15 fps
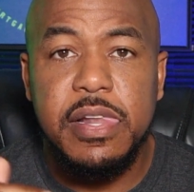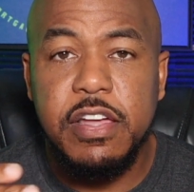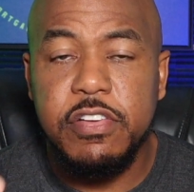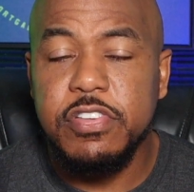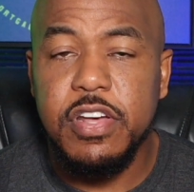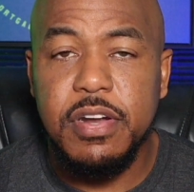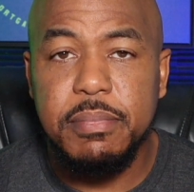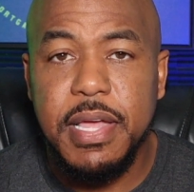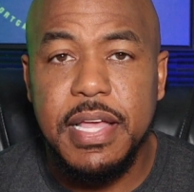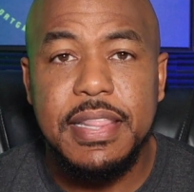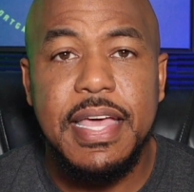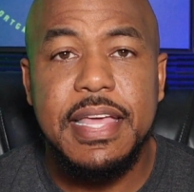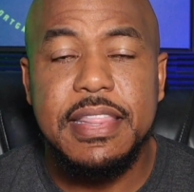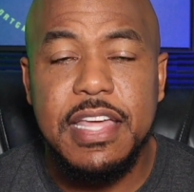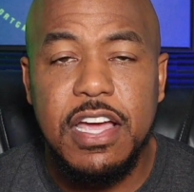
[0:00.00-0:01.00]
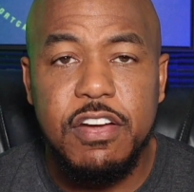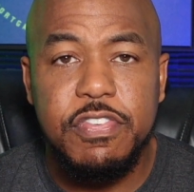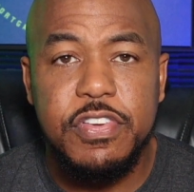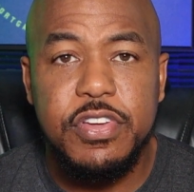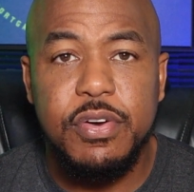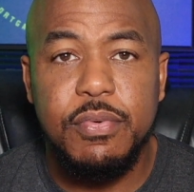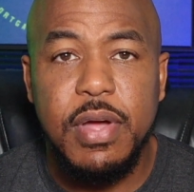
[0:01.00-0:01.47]
There's going to be a link there
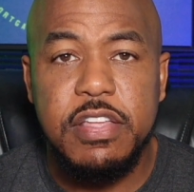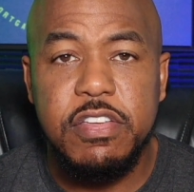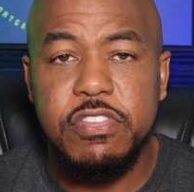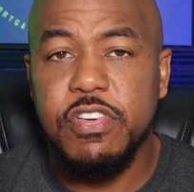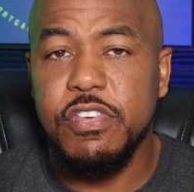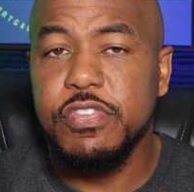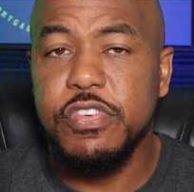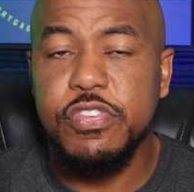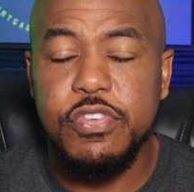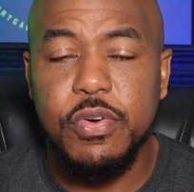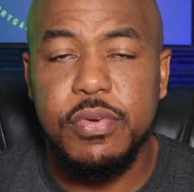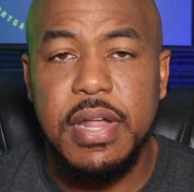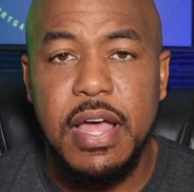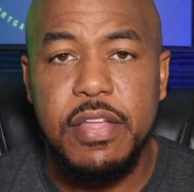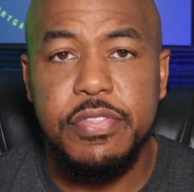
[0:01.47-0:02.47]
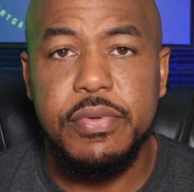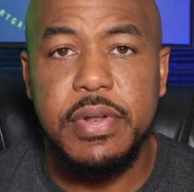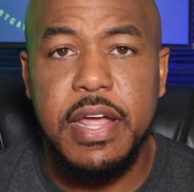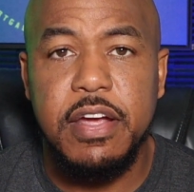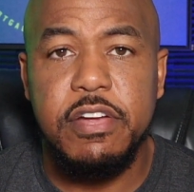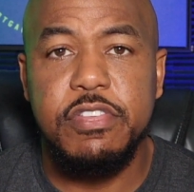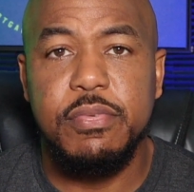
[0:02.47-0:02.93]
for you to register if you scroll down through
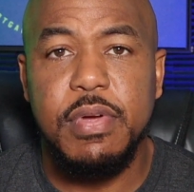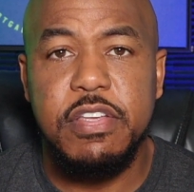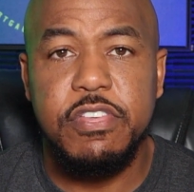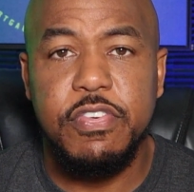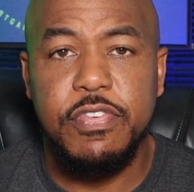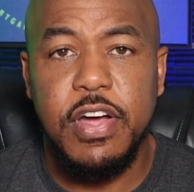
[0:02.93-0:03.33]
there to register